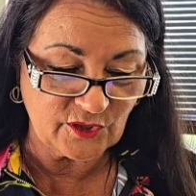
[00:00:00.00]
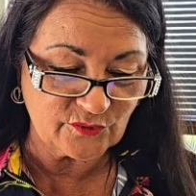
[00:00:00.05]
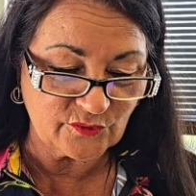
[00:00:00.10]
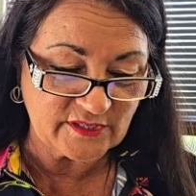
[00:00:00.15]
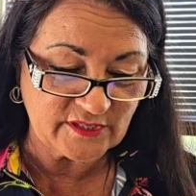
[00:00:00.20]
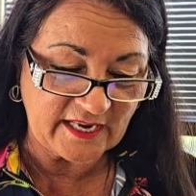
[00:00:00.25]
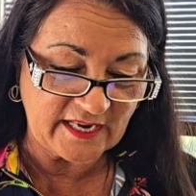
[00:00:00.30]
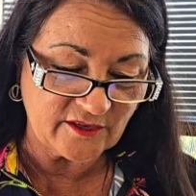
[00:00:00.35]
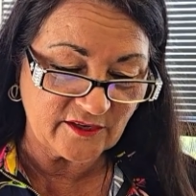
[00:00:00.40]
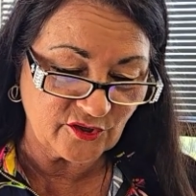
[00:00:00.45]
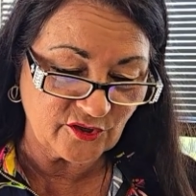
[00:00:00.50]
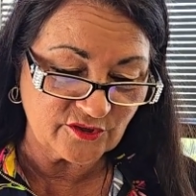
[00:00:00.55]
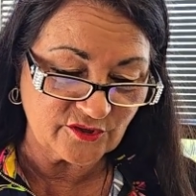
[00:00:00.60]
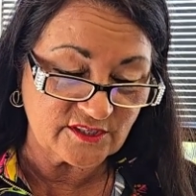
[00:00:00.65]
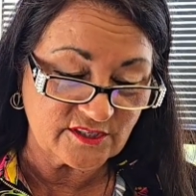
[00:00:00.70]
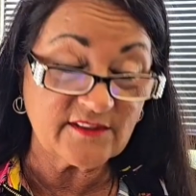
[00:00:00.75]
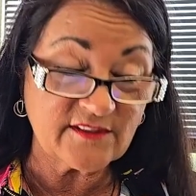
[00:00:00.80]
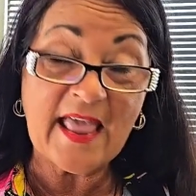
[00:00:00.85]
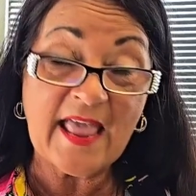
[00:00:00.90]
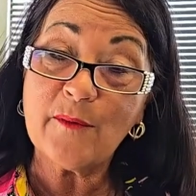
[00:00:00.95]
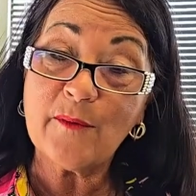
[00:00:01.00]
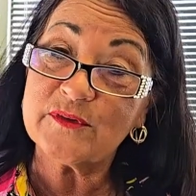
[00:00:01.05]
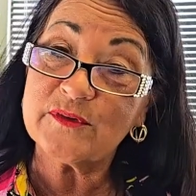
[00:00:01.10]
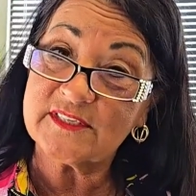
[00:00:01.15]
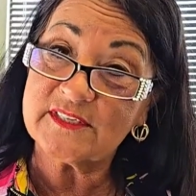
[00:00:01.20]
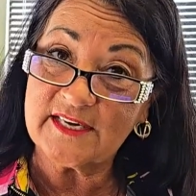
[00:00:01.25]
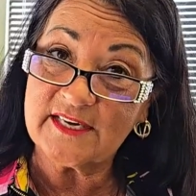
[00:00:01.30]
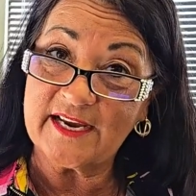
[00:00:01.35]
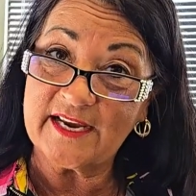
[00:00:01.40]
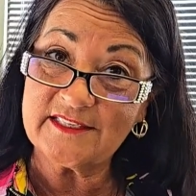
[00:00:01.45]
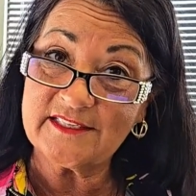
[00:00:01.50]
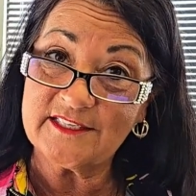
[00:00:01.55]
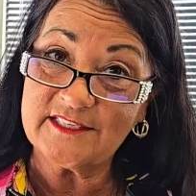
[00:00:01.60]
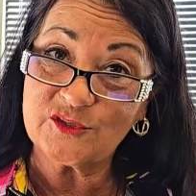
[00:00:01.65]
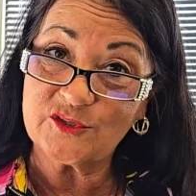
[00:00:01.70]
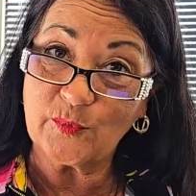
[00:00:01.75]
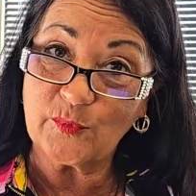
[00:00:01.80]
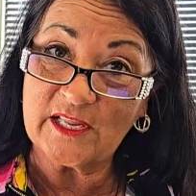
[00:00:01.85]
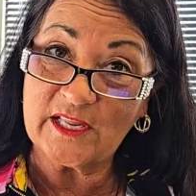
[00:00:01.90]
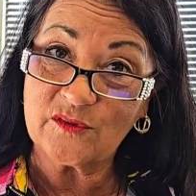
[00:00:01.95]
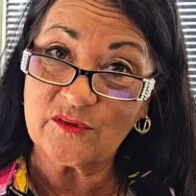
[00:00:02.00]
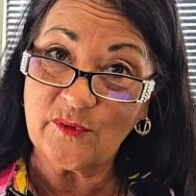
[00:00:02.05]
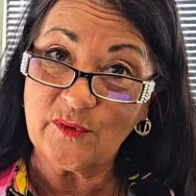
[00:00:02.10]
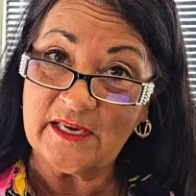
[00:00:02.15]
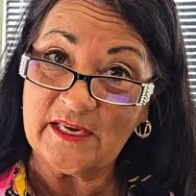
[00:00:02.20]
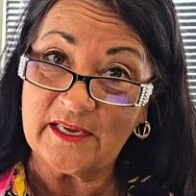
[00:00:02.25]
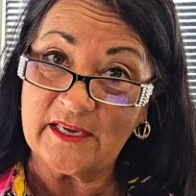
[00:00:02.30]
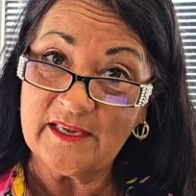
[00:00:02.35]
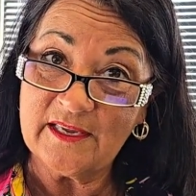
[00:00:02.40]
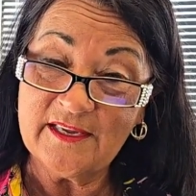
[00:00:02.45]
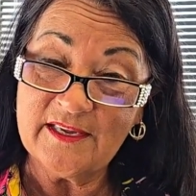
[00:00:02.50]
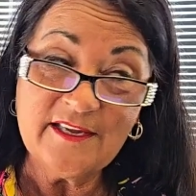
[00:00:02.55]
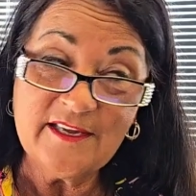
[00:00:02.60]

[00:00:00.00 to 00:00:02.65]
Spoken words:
standards. And that was in 1923.